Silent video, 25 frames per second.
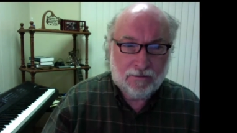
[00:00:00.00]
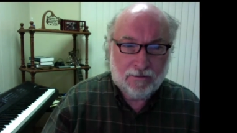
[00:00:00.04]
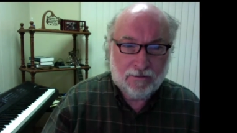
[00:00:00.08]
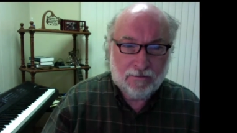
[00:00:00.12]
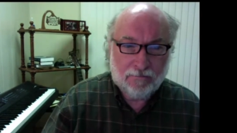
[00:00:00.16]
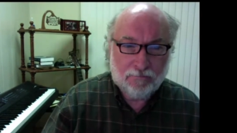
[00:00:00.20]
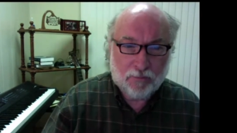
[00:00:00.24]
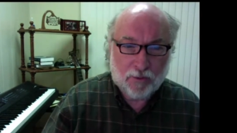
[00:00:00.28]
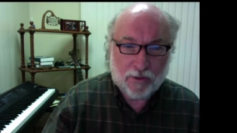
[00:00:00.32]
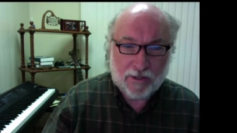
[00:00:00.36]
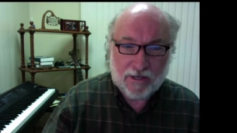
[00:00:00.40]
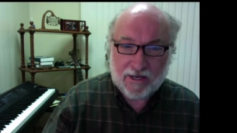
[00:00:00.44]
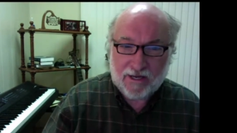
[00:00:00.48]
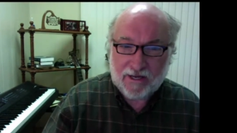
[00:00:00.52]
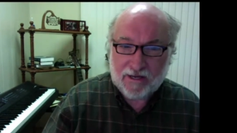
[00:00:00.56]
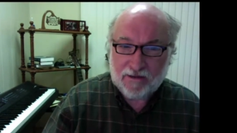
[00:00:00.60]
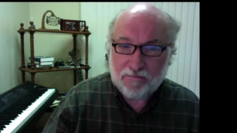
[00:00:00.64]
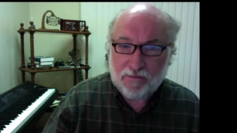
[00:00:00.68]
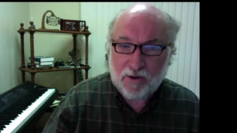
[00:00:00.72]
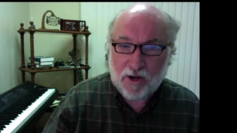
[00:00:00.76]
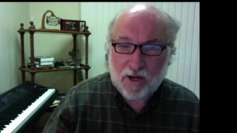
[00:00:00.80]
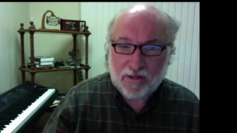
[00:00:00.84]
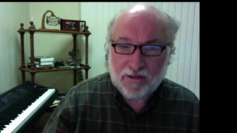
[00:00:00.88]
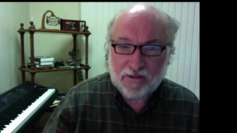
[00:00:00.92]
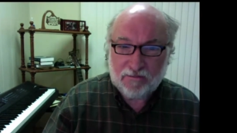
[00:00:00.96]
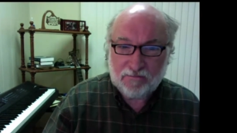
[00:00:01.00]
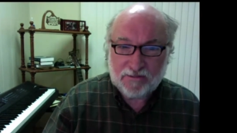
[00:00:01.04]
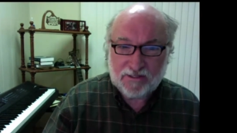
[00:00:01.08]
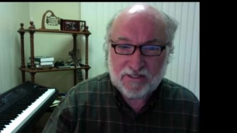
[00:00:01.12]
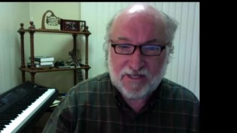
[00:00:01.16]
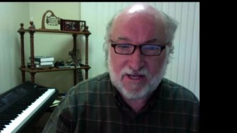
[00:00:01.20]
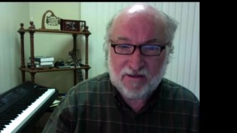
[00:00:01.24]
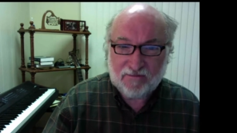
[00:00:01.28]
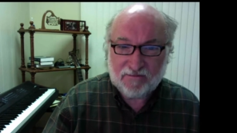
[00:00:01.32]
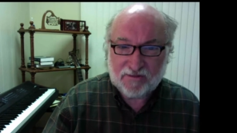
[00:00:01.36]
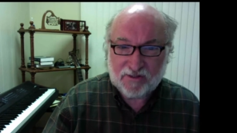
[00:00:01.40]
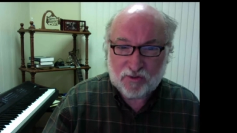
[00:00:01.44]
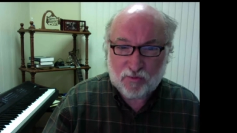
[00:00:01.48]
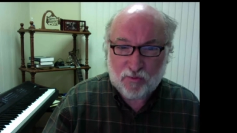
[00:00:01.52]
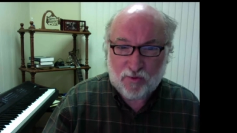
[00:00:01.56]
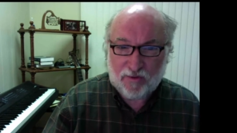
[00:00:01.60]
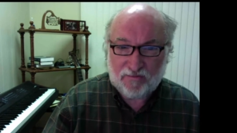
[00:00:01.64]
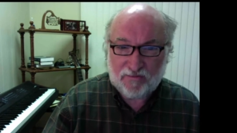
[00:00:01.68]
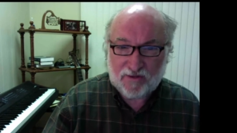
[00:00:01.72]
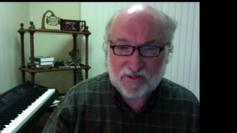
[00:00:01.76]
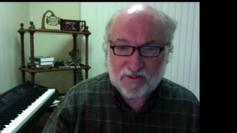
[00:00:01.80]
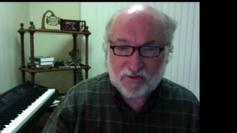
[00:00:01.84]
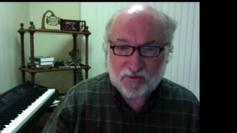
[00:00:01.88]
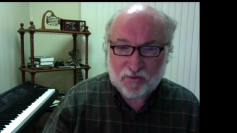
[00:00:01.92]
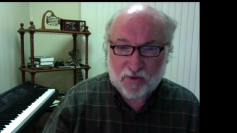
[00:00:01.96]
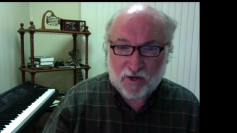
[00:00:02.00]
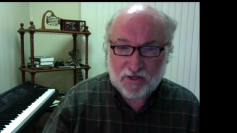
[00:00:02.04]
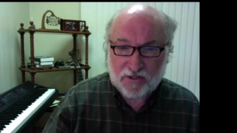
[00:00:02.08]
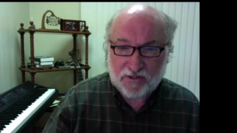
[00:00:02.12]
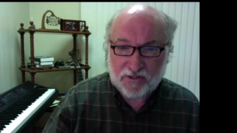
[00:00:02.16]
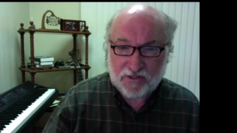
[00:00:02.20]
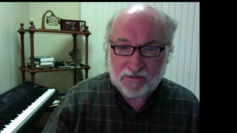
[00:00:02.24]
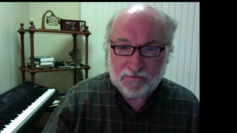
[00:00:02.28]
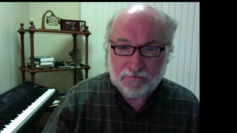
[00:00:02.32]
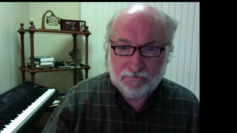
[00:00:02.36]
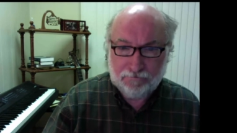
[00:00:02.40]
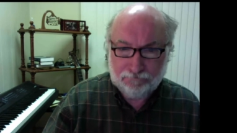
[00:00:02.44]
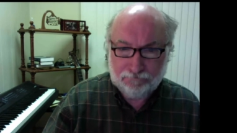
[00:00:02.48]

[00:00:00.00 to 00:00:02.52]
bringing upon themselves swift destruction.